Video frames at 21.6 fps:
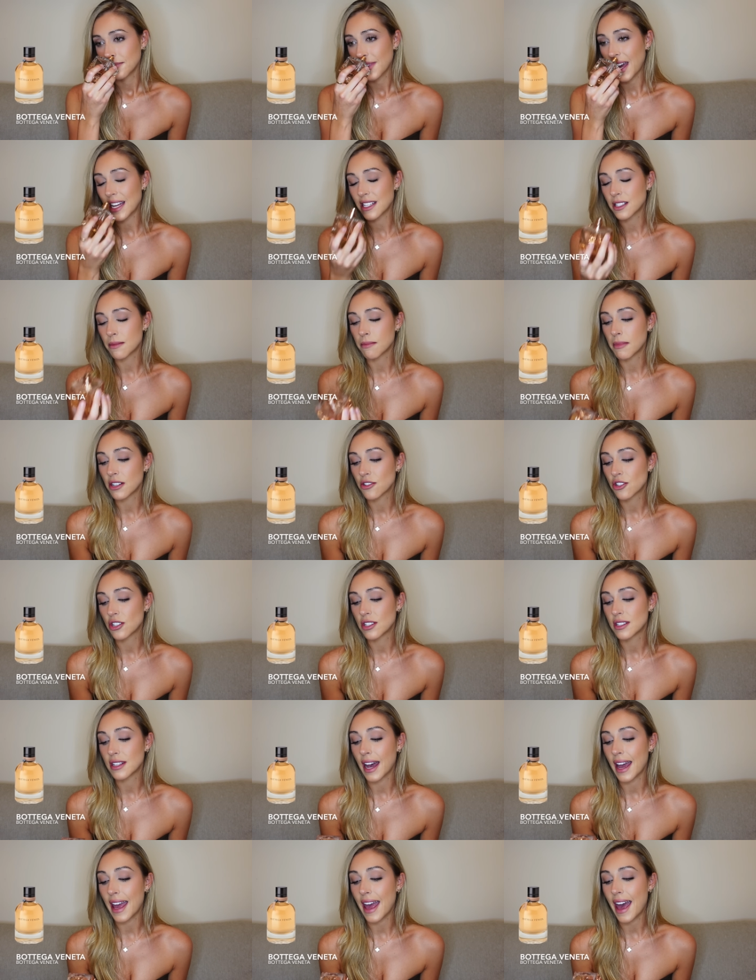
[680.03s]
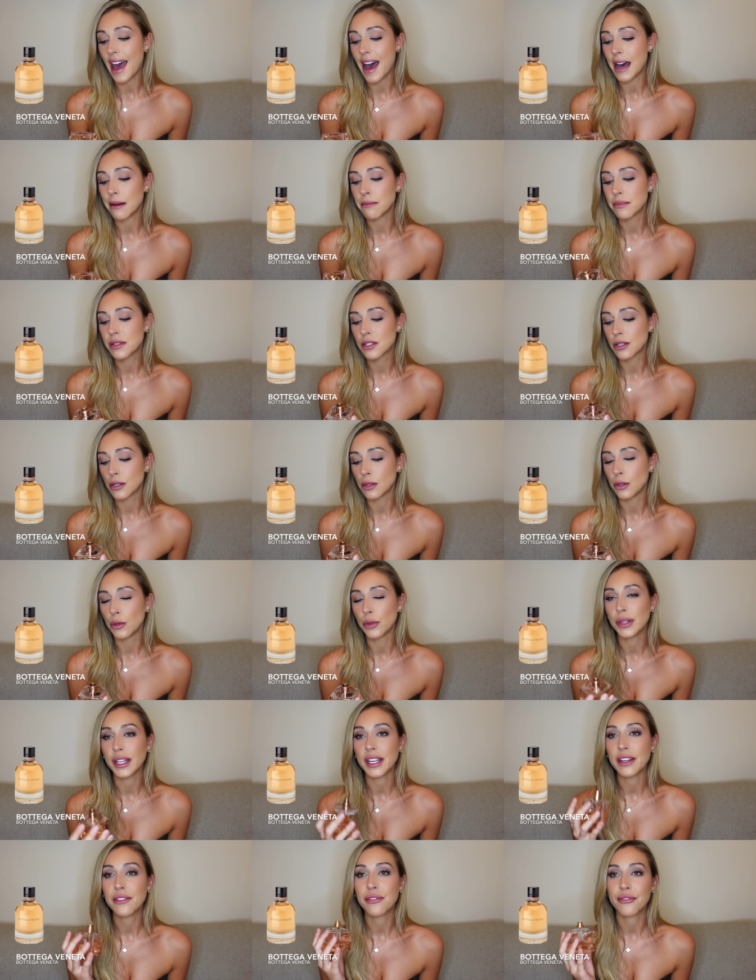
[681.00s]
as much as I
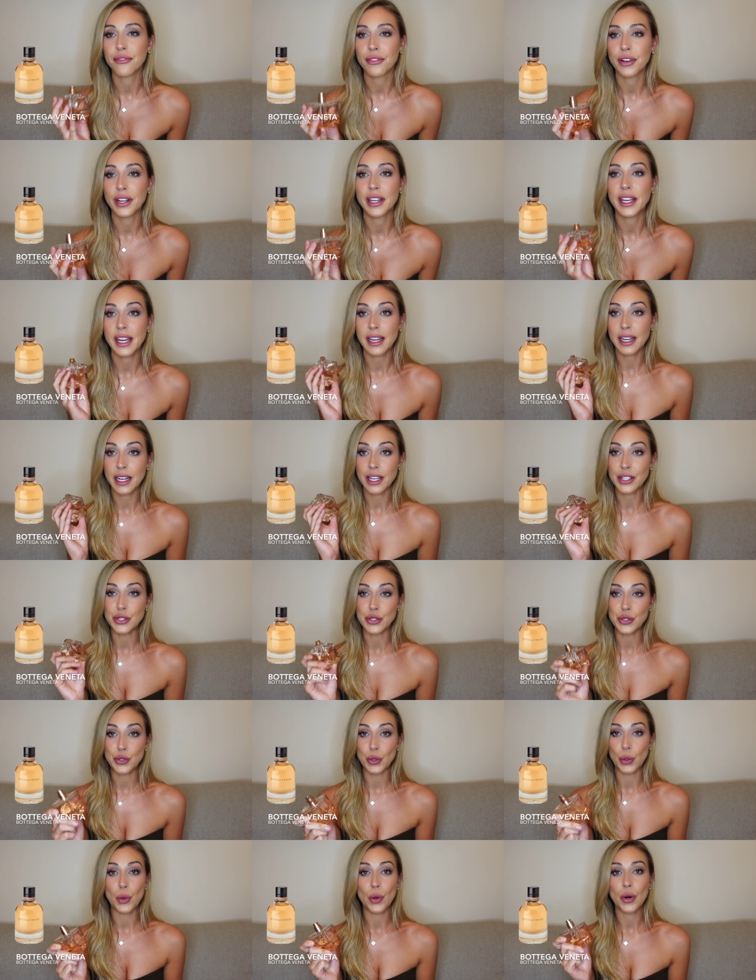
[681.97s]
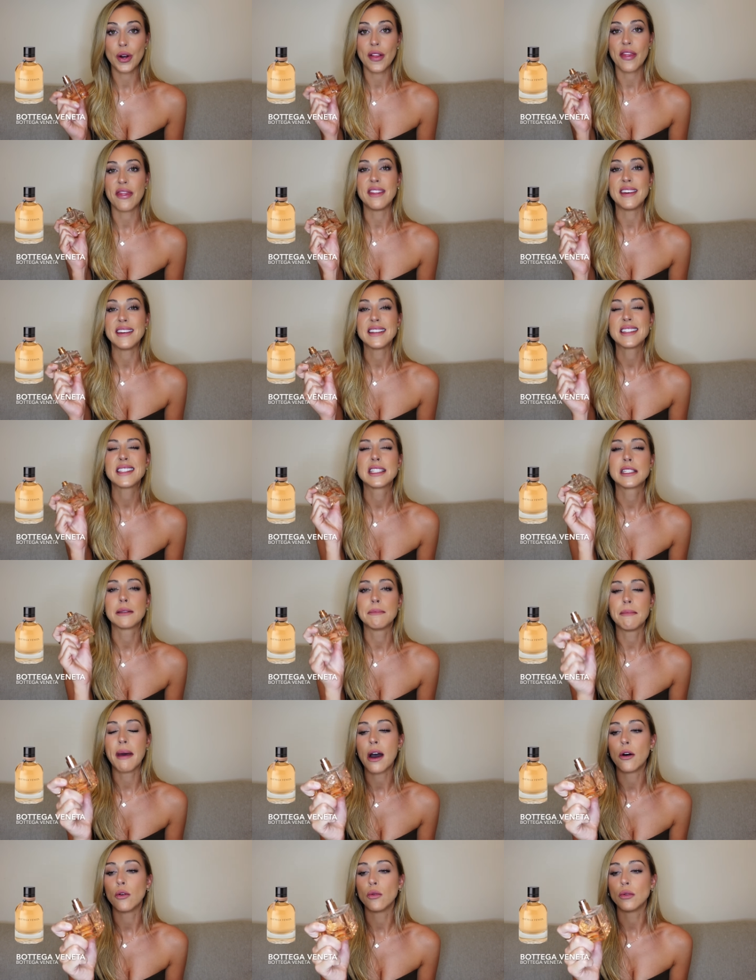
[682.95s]
absolutely freaking adore this
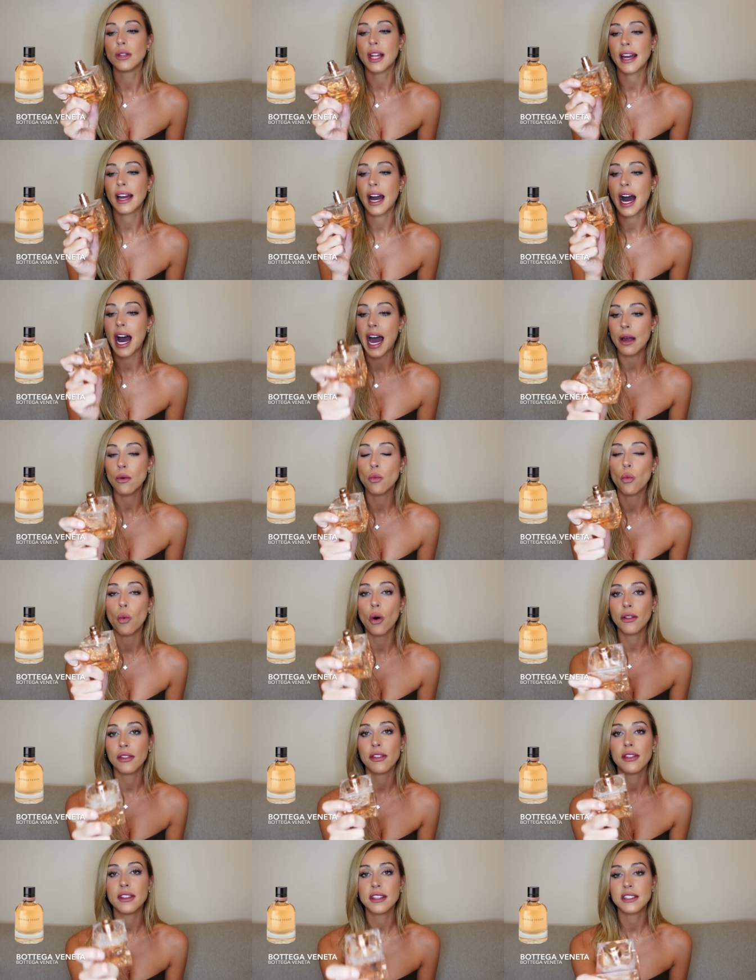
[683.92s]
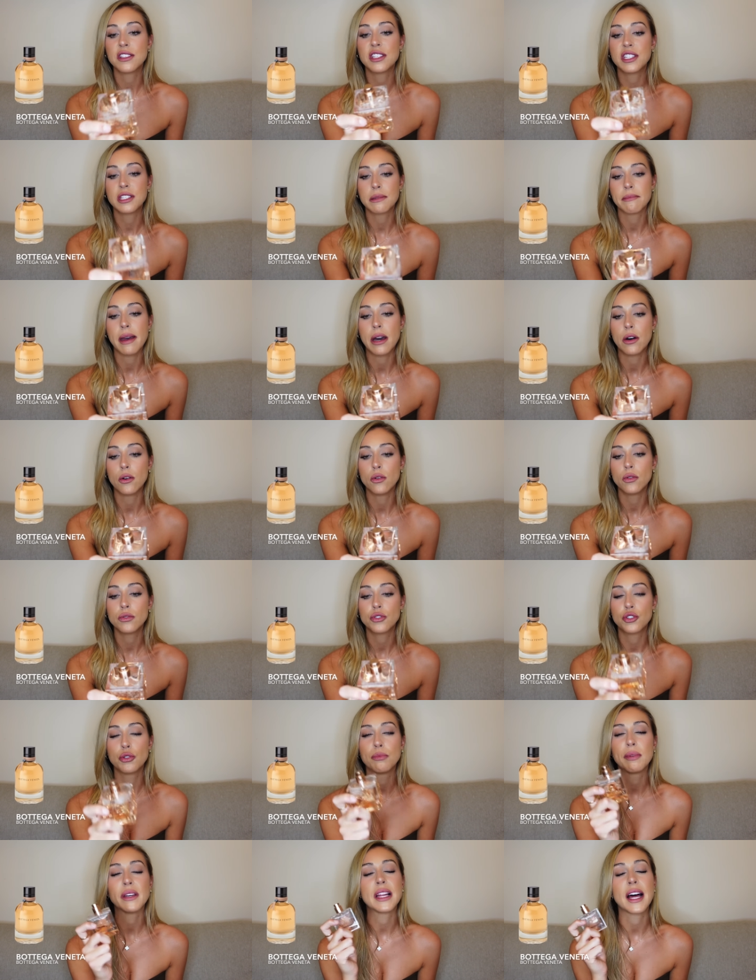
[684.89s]
smell, like I want this smell
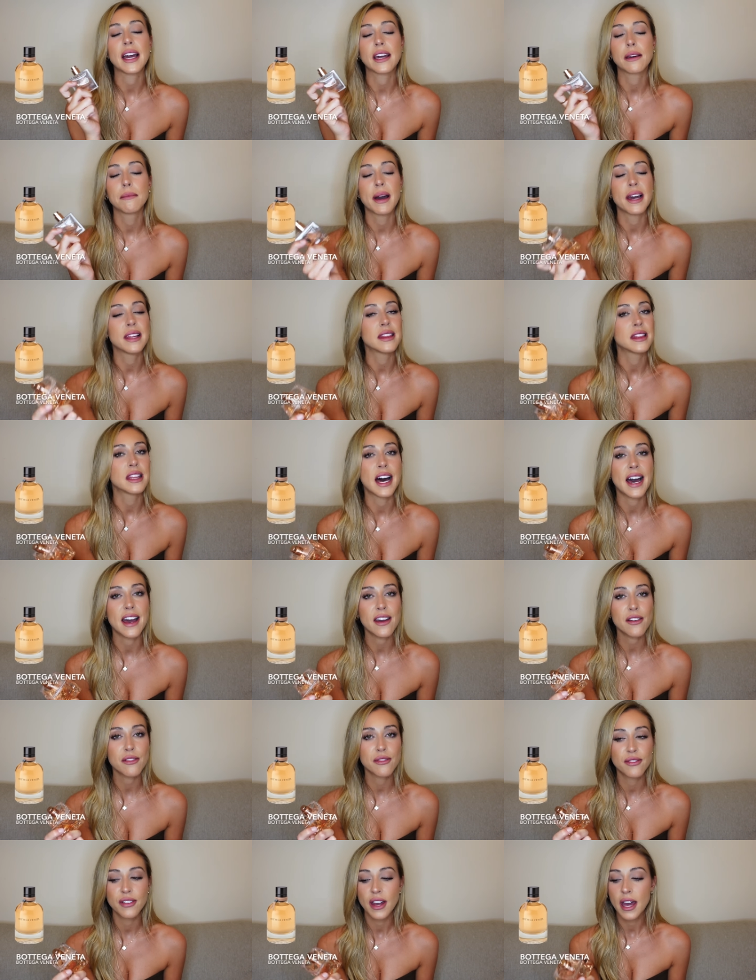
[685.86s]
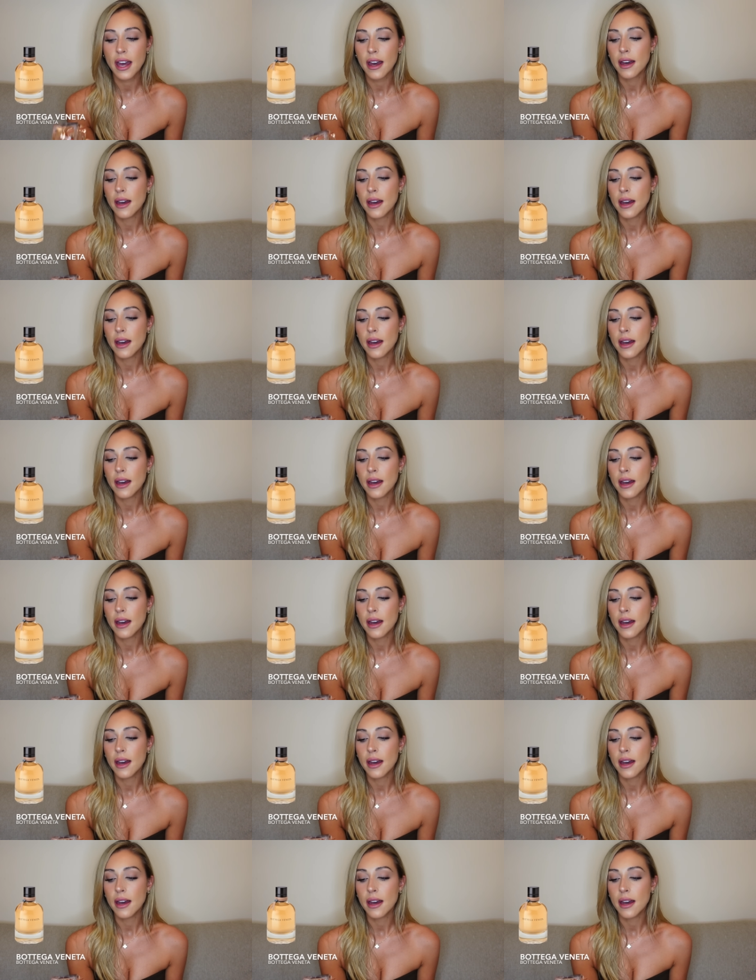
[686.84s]
to be like my life,